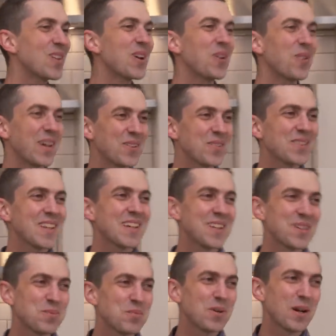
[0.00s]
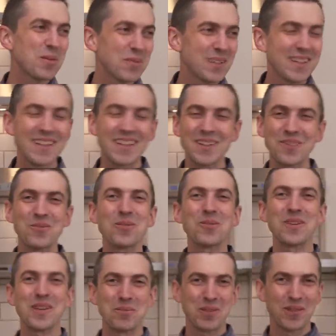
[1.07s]
No, I don't think you'd probably need a
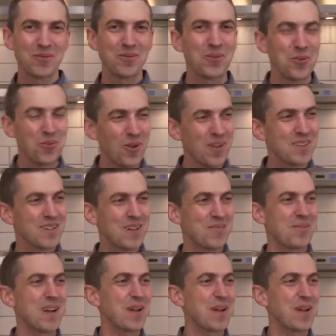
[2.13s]
rolling pin for the wonton